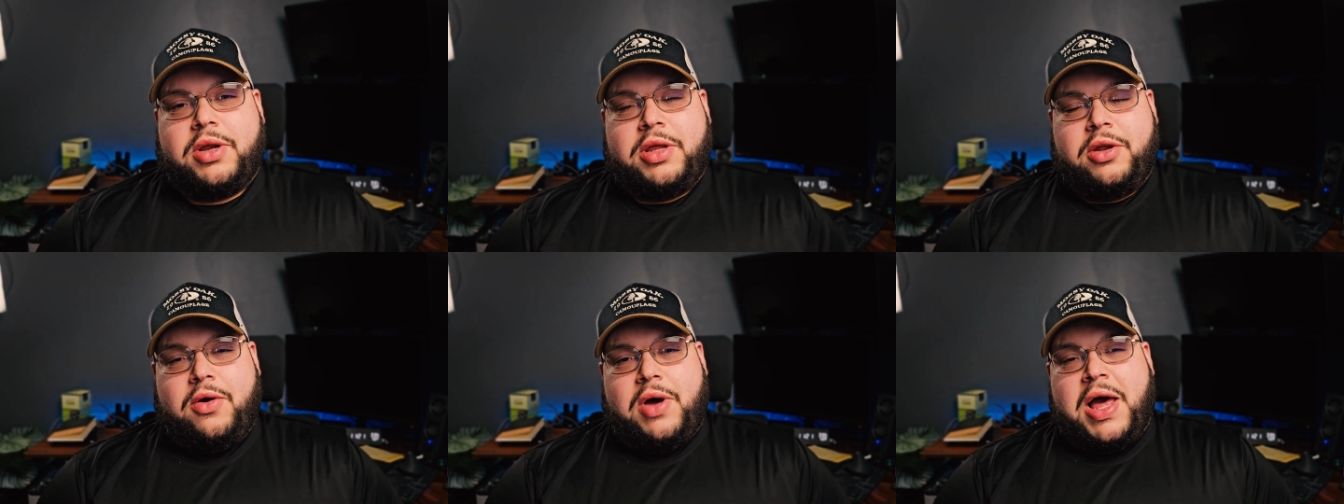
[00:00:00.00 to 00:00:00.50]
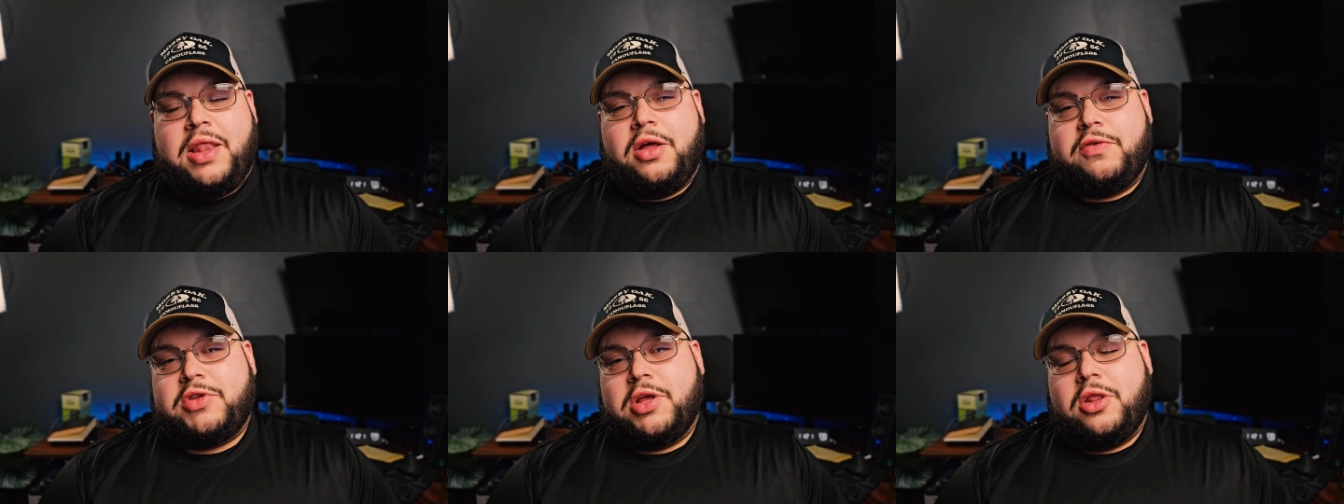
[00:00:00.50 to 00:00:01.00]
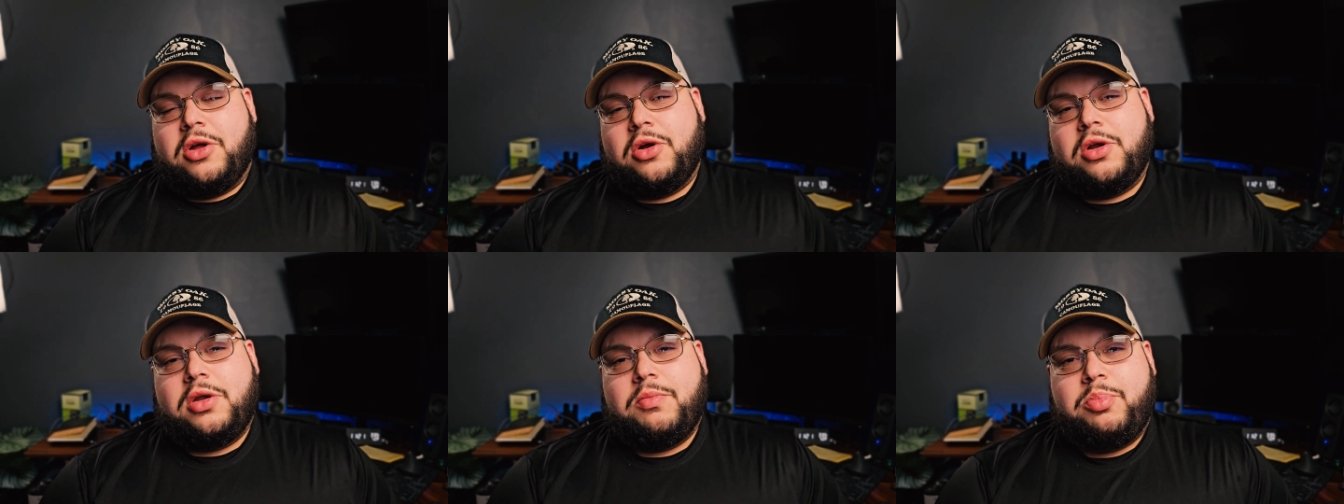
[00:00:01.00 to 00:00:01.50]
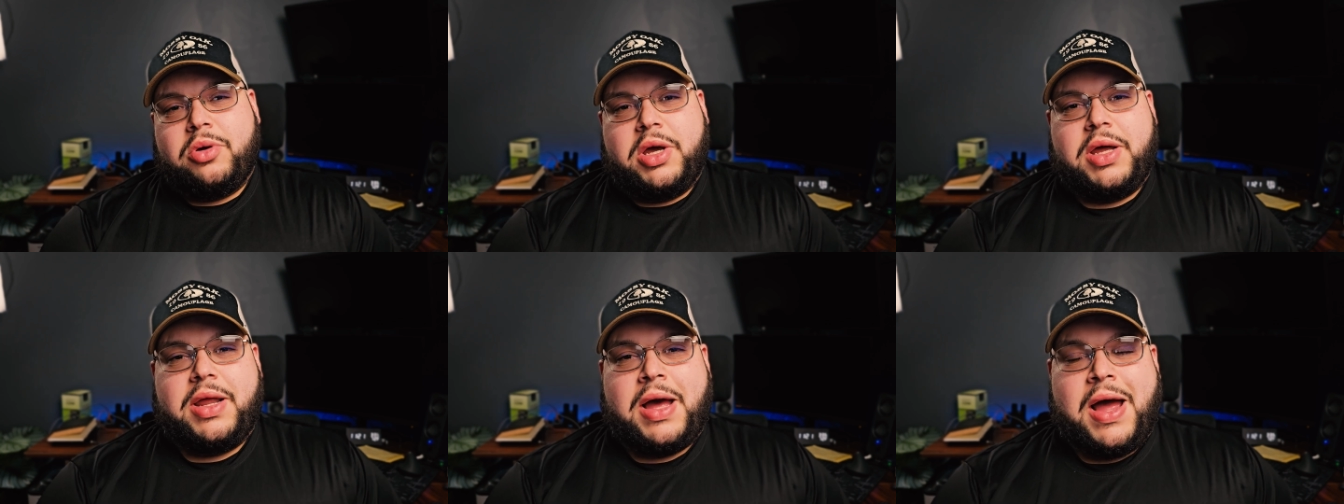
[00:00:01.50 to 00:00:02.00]
You know, I love to learn,
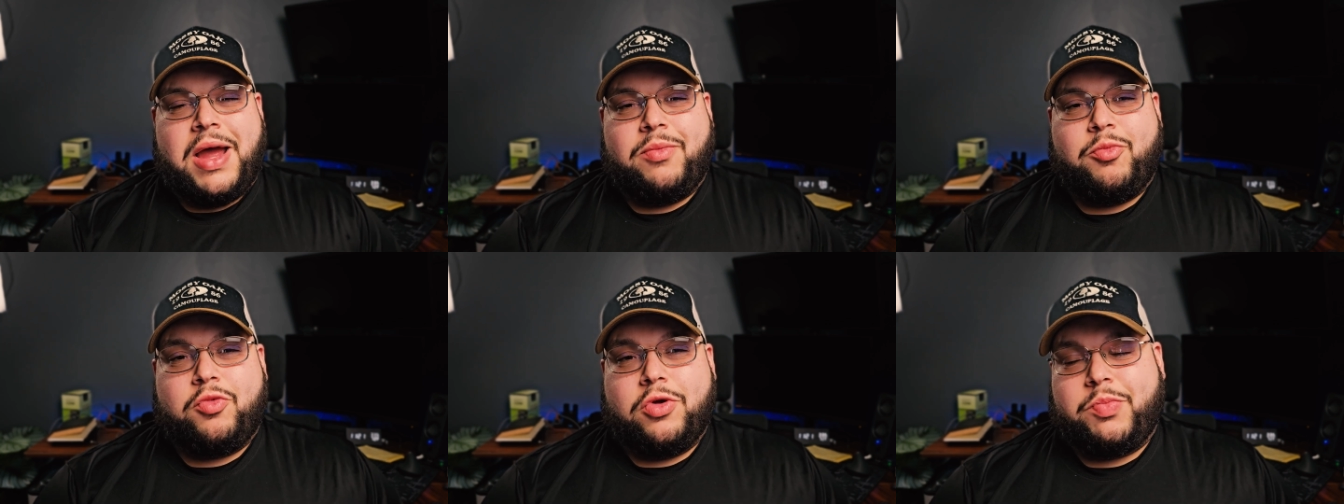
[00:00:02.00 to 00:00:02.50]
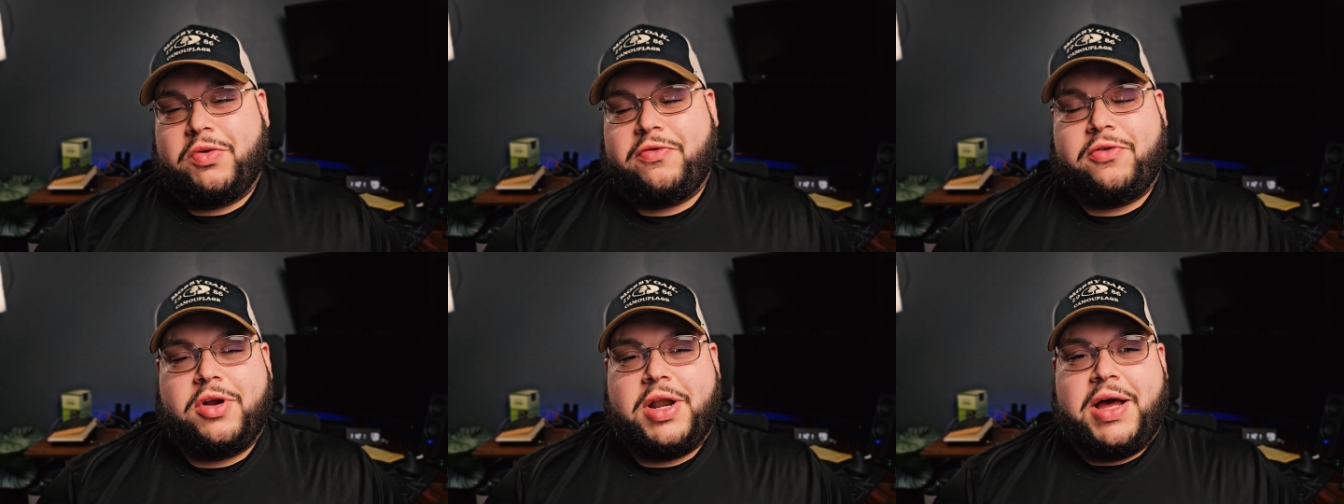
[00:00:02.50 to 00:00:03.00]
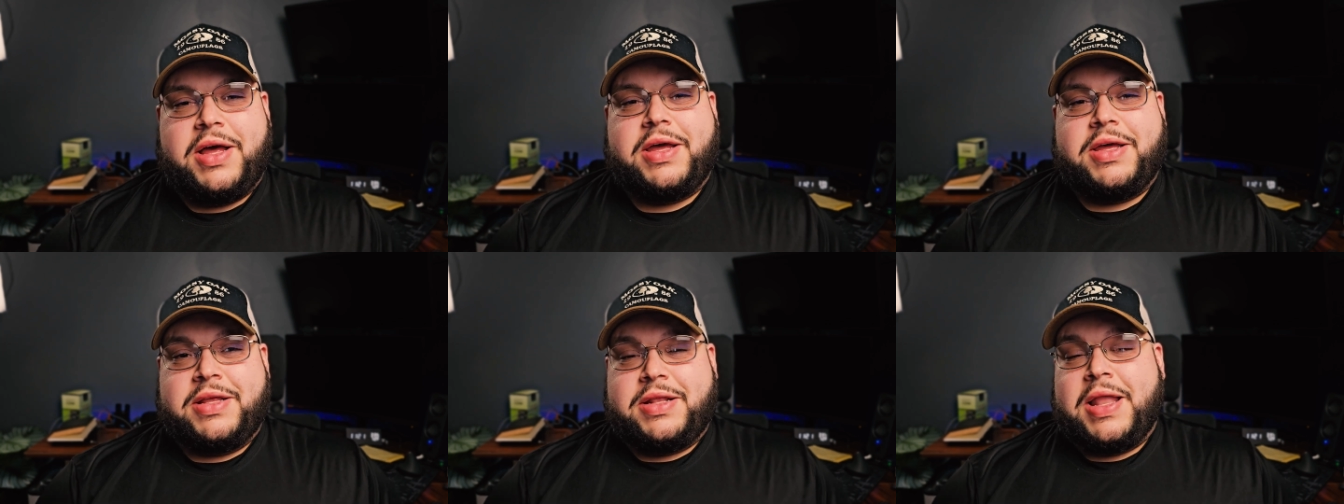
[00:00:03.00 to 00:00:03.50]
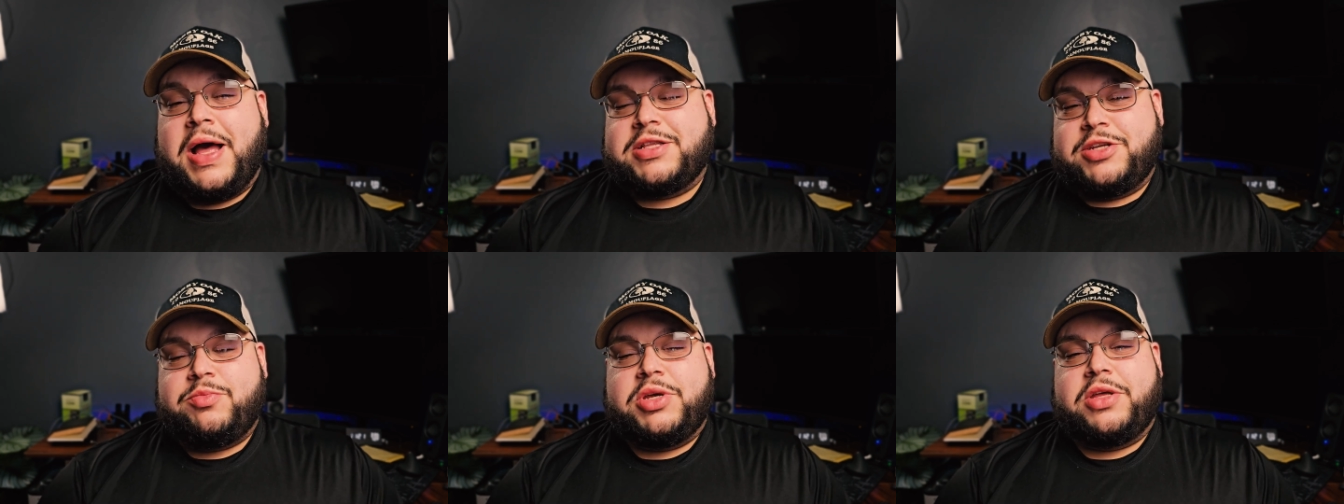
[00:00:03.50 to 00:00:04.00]
but I would prefer not it not
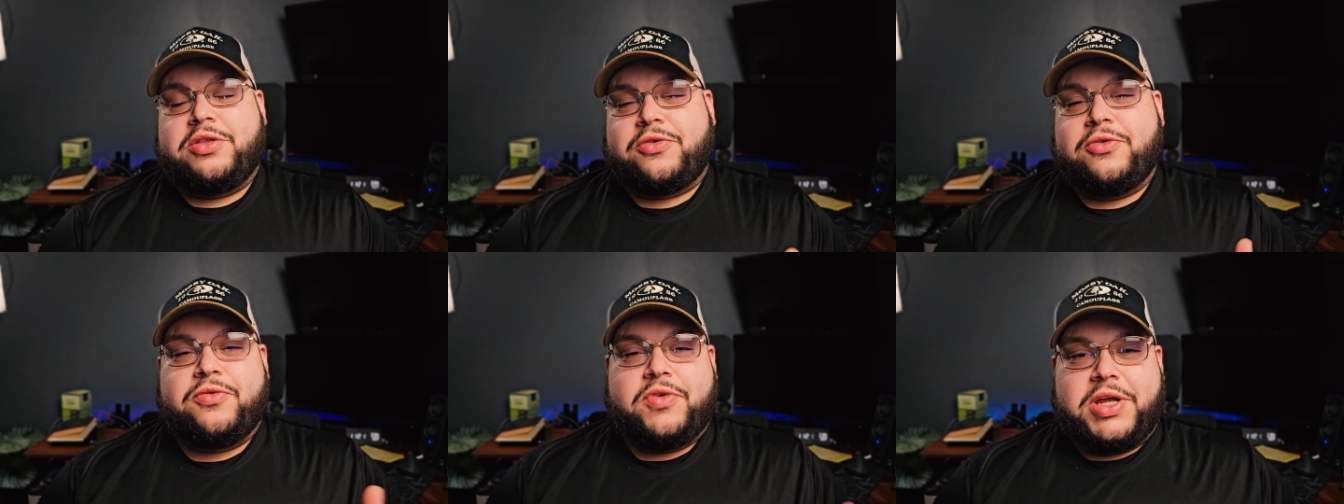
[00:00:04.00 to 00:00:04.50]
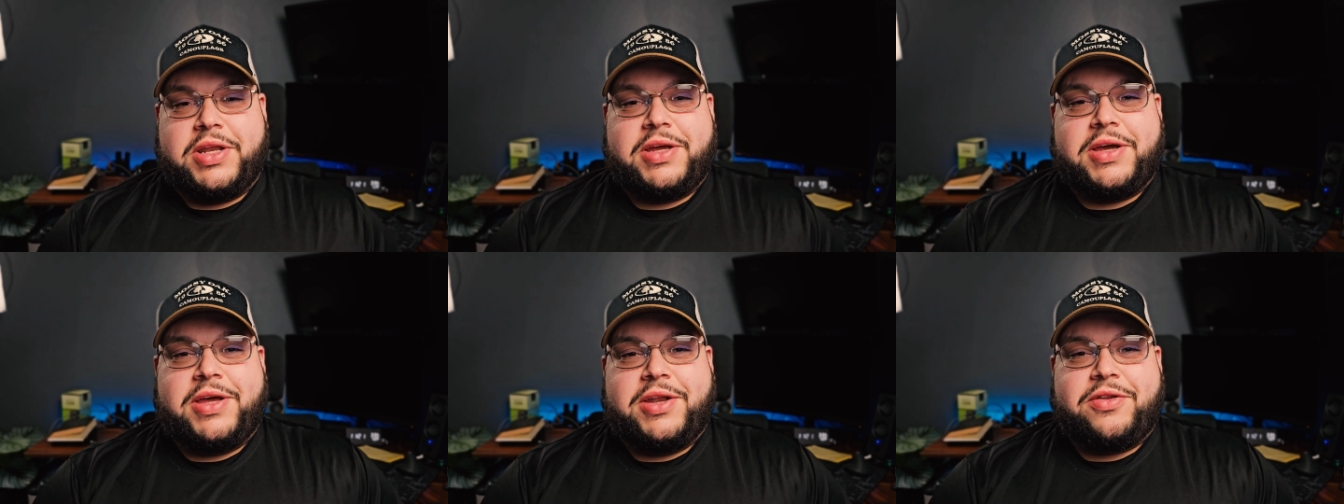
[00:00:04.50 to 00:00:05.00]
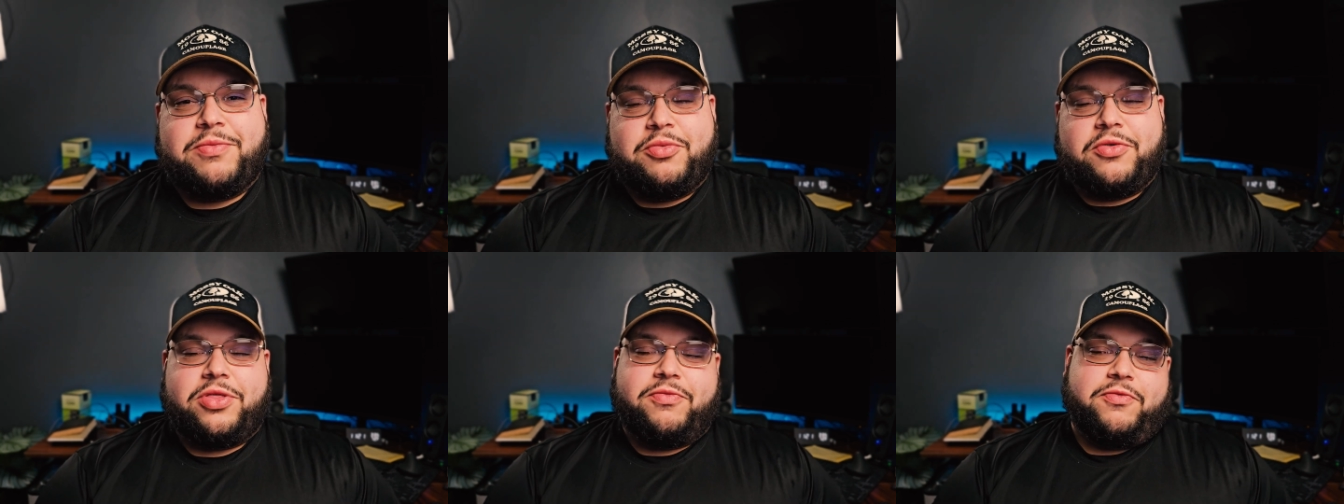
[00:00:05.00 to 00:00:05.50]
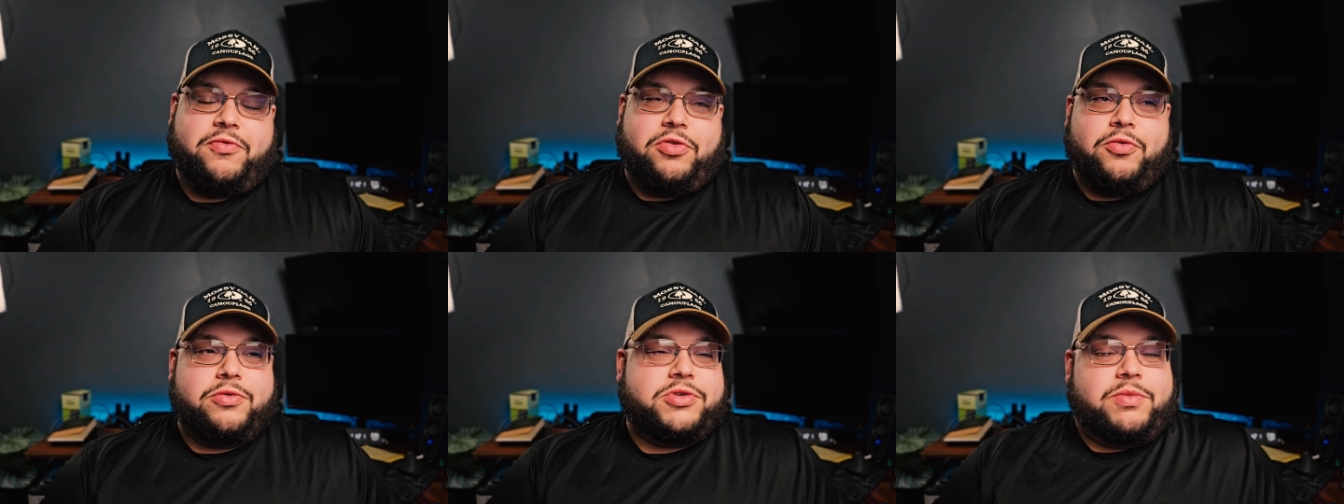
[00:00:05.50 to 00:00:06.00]
to be through reading and
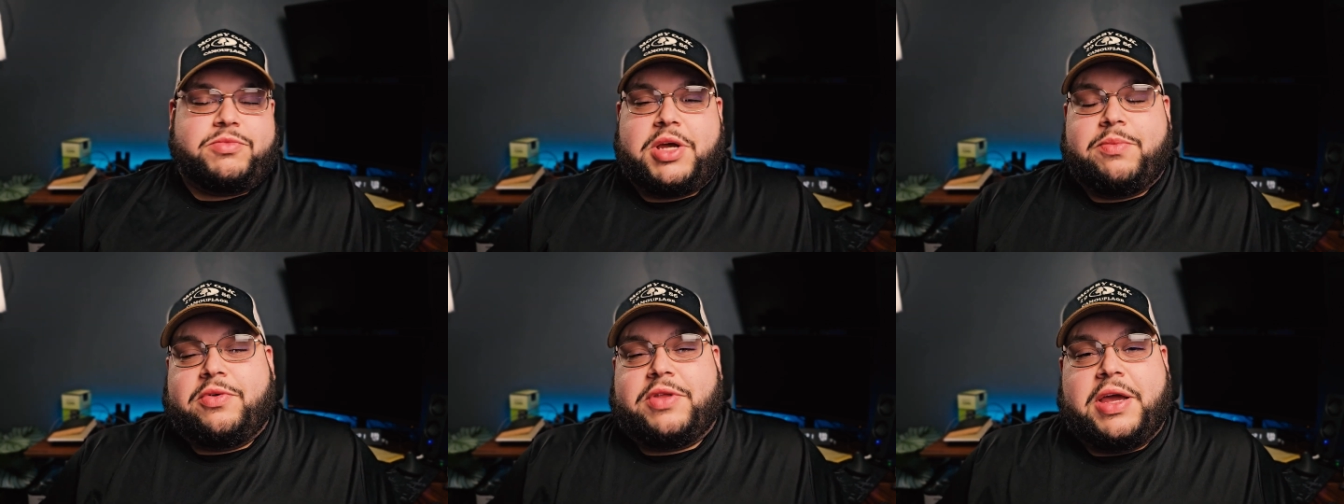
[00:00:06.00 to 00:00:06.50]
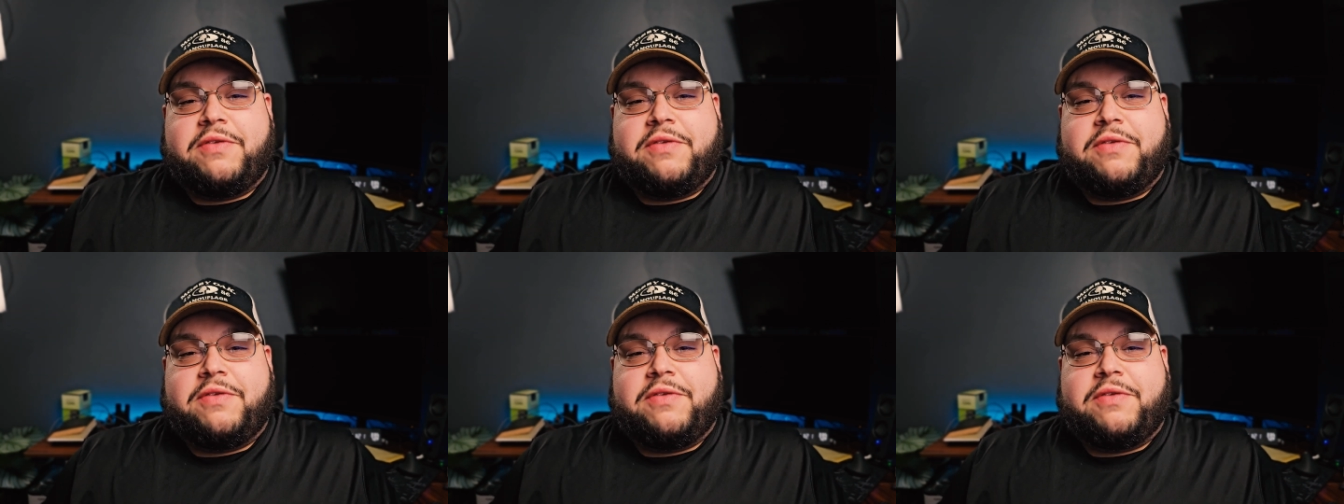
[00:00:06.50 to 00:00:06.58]
through some type of like